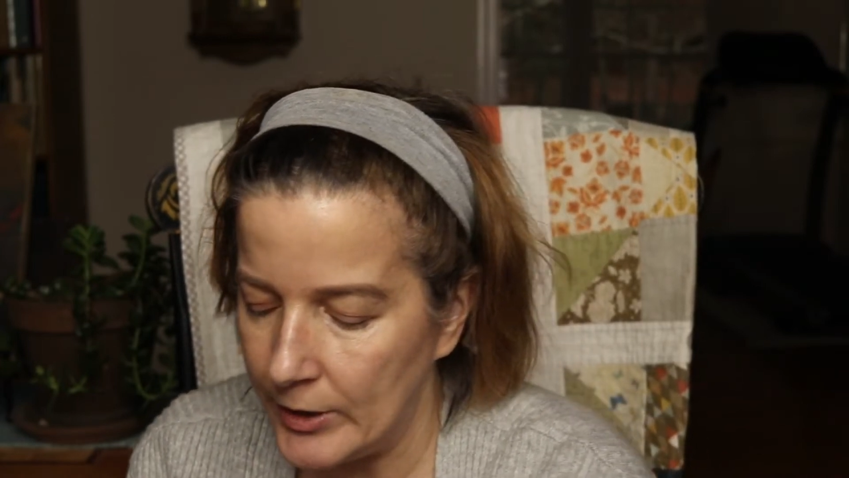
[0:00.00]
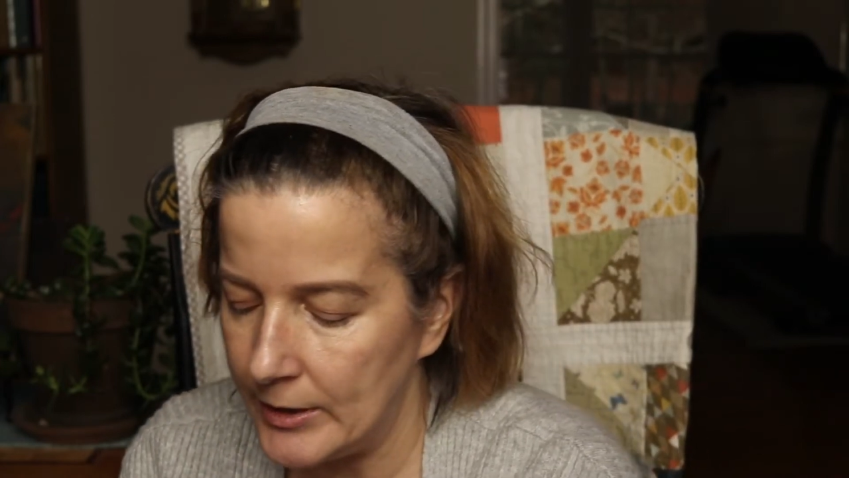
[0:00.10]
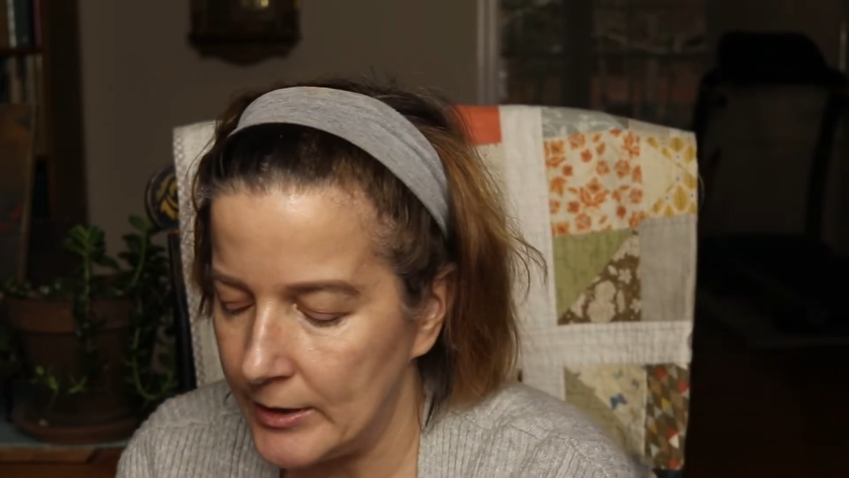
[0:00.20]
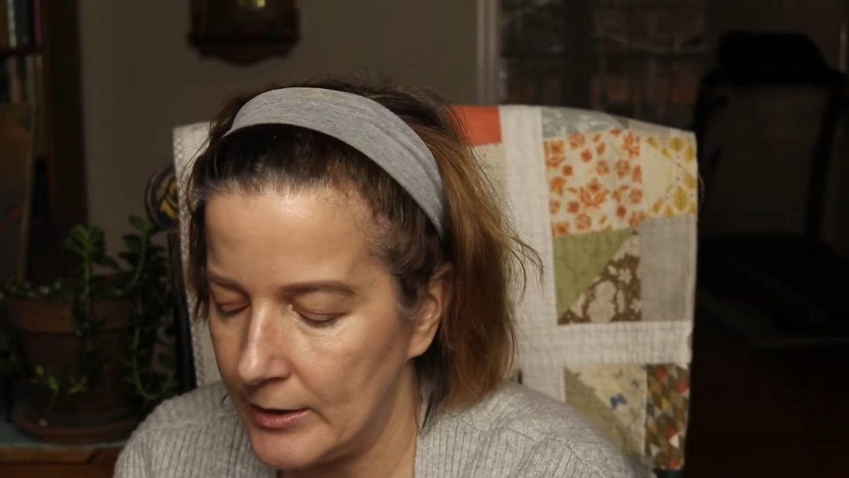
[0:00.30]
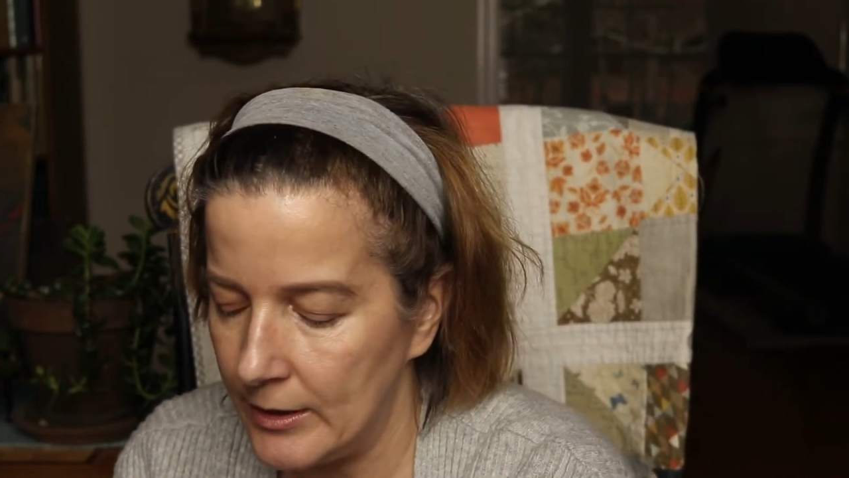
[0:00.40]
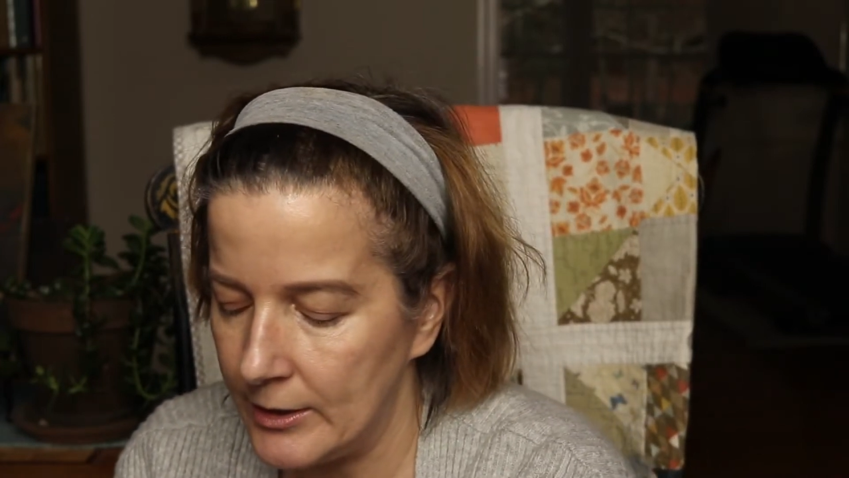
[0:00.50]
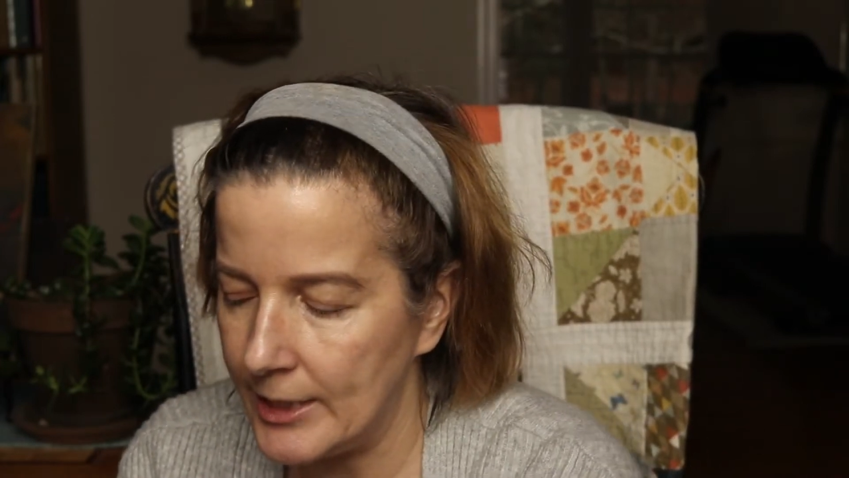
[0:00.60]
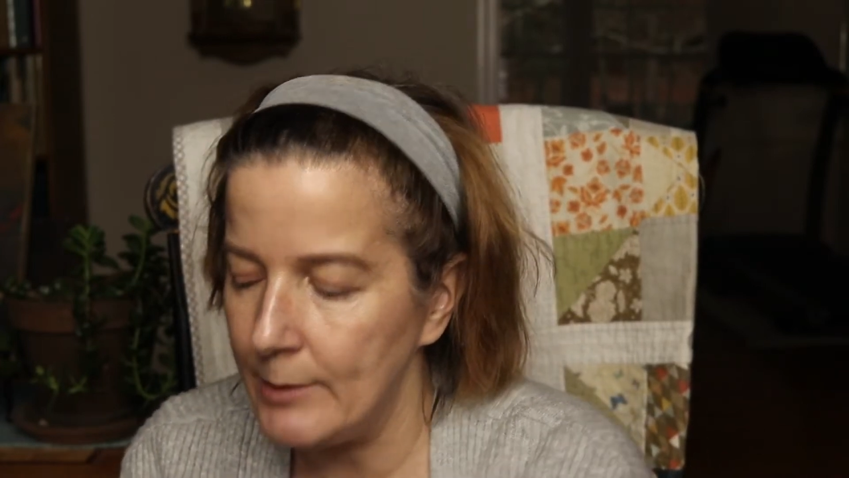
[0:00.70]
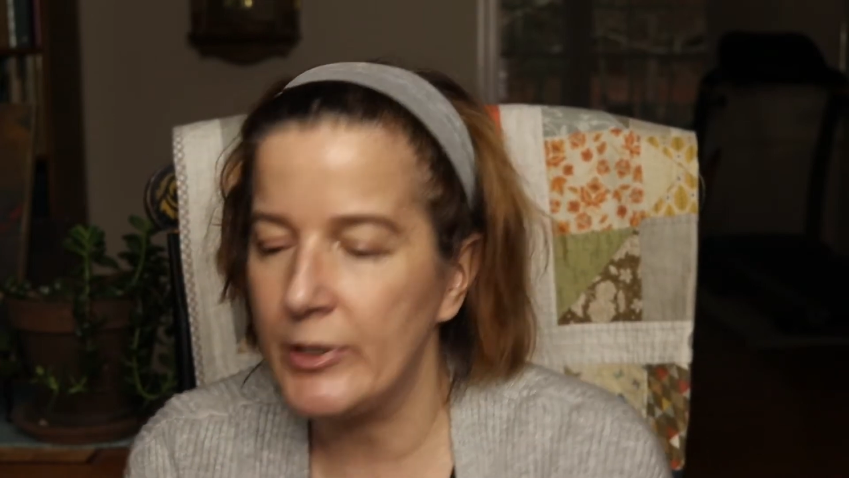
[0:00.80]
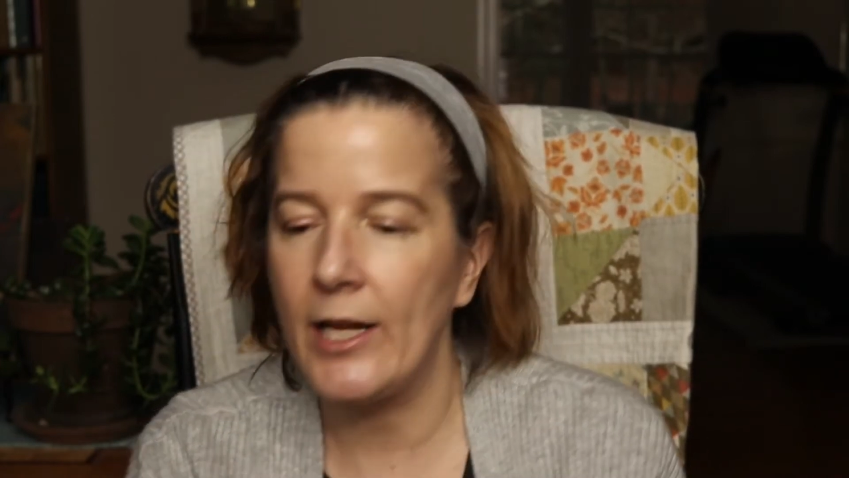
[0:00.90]
It
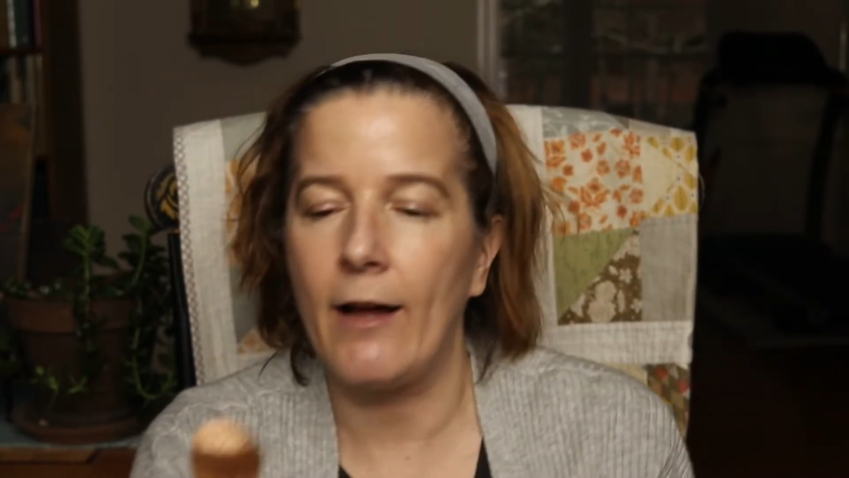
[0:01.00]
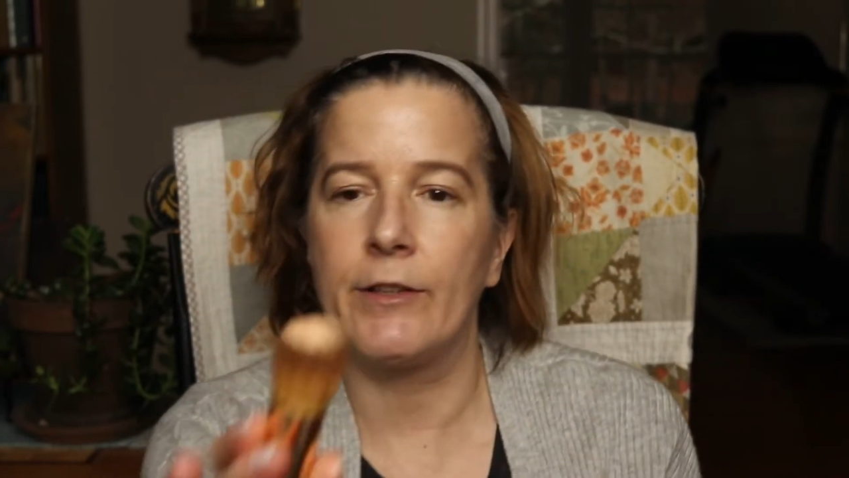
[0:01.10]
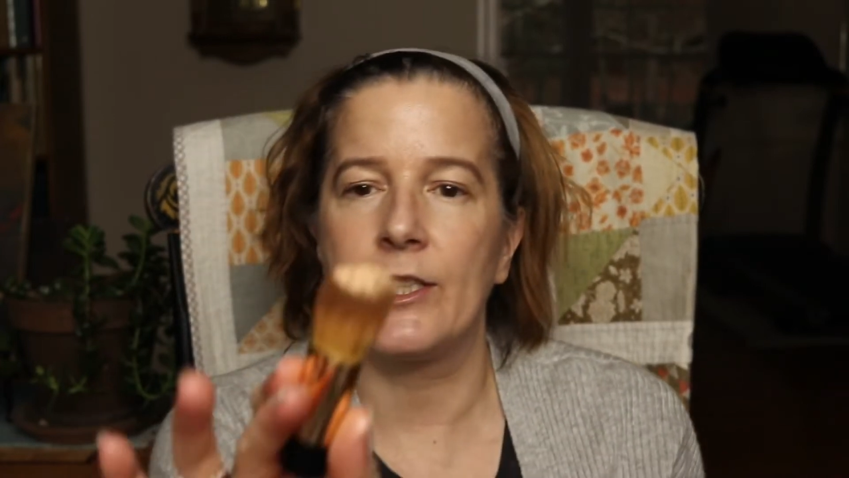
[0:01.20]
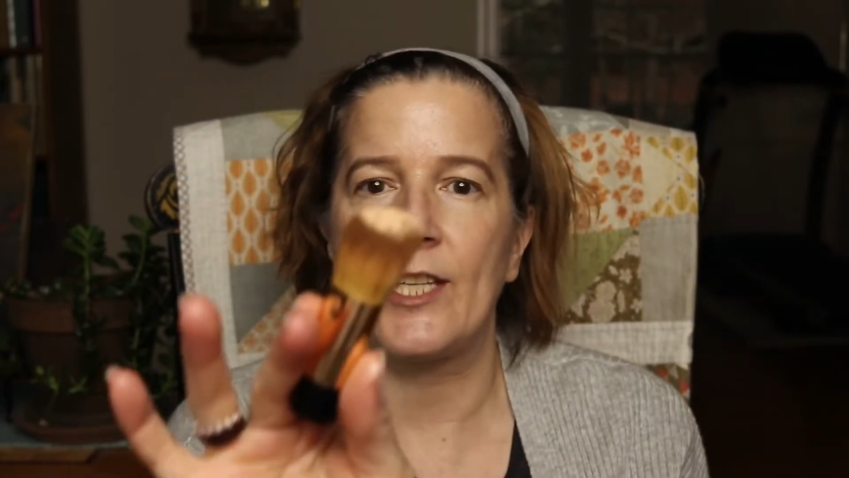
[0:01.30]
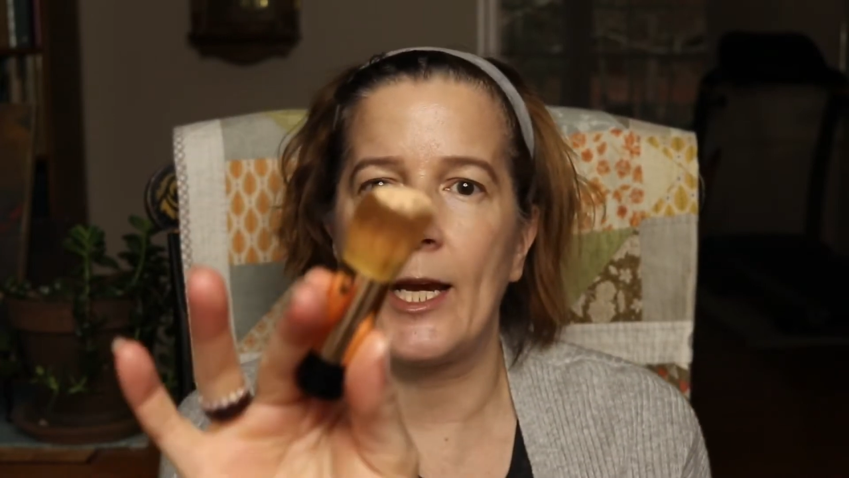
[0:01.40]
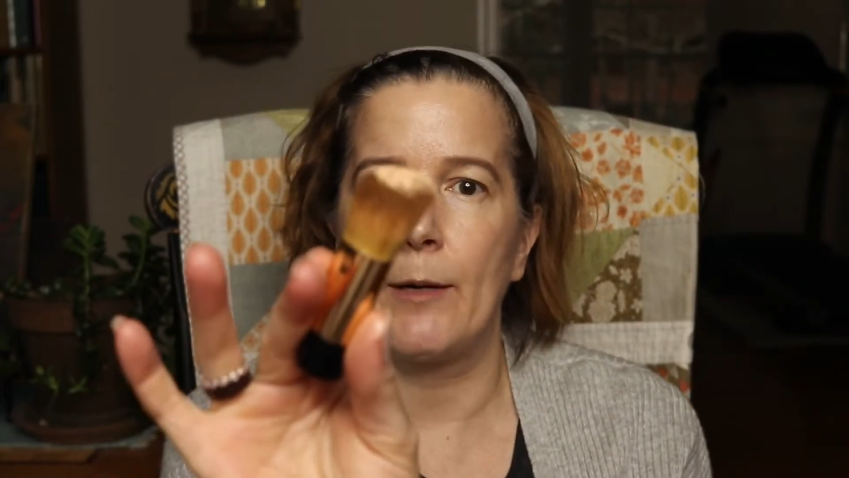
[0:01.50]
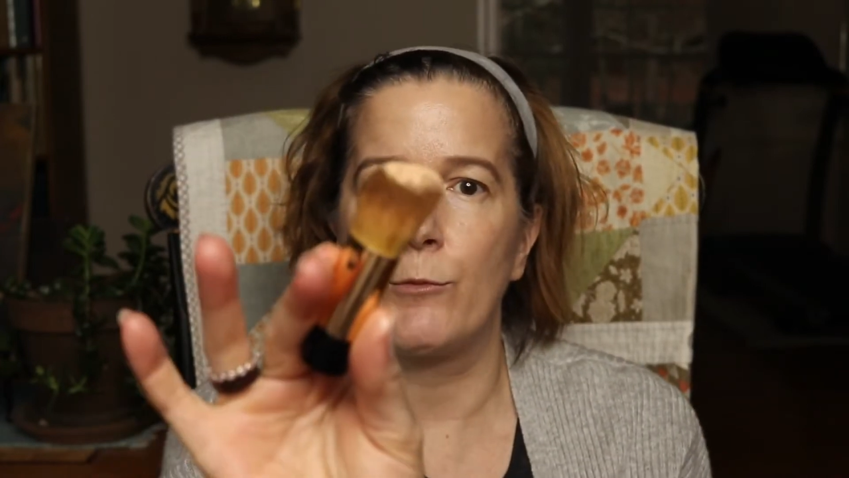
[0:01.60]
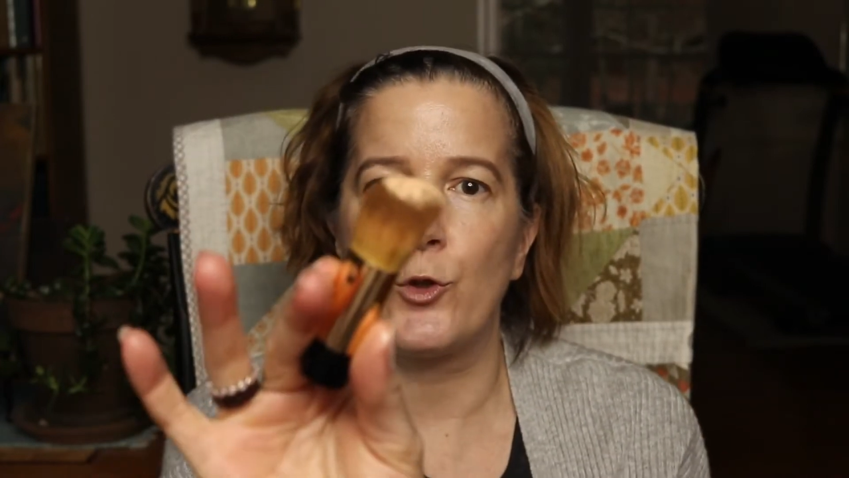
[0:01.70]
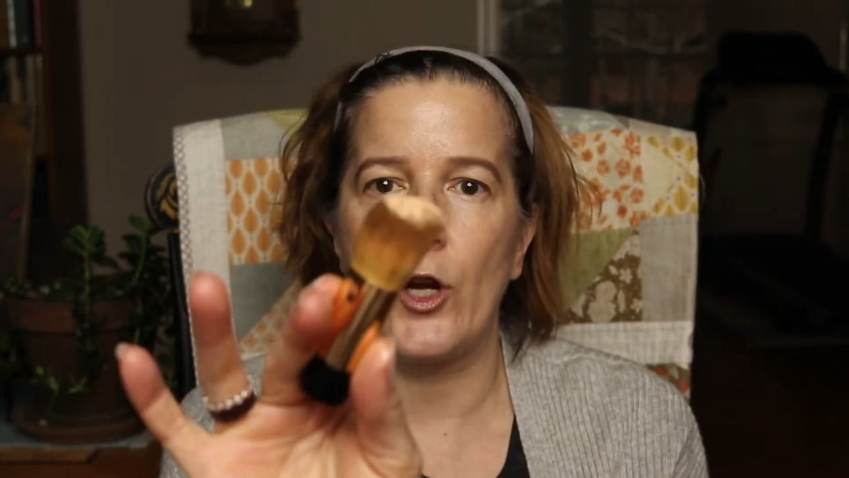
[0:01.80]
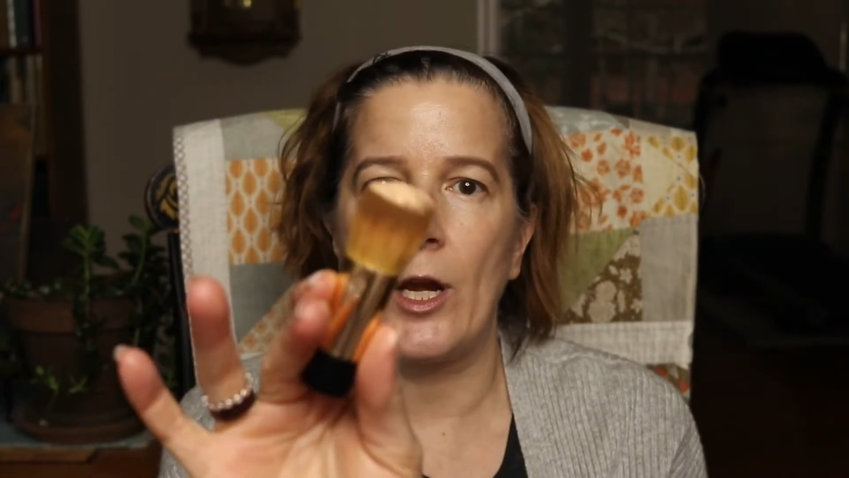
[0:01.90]
seems to have the
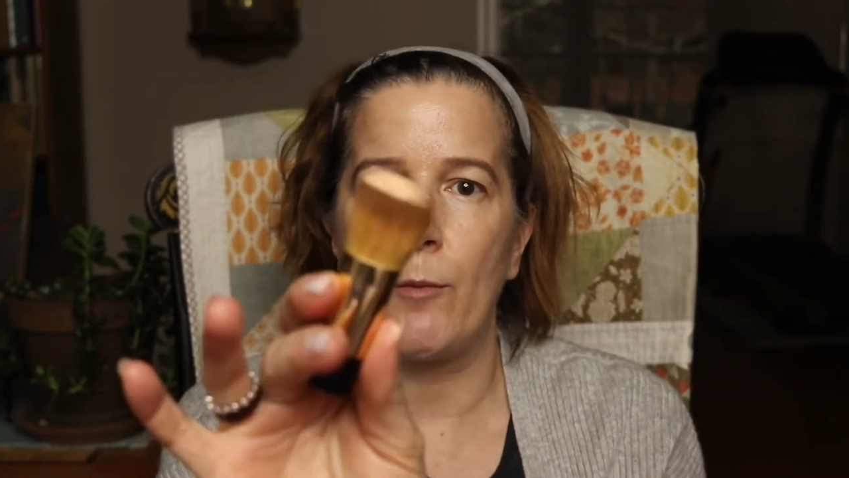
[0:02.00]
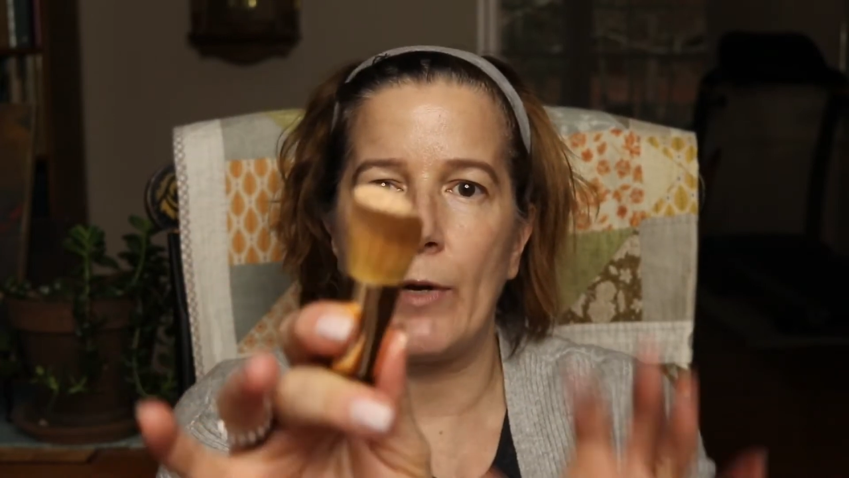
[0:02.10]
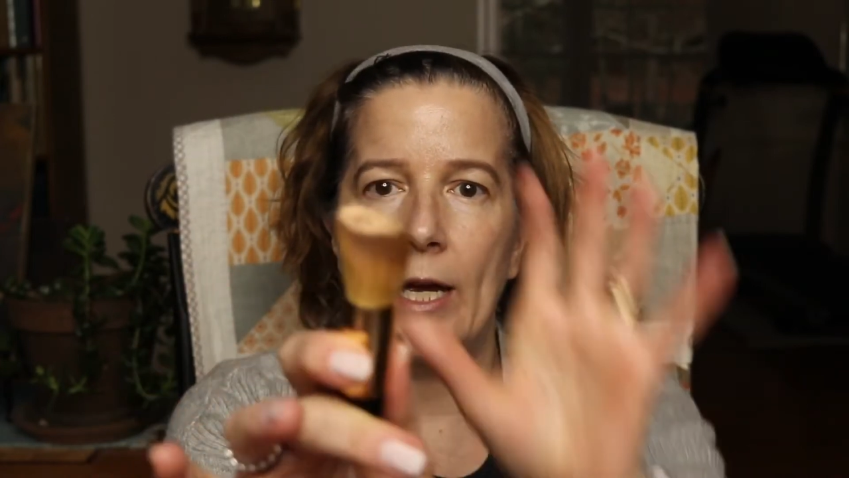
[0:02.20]
same shape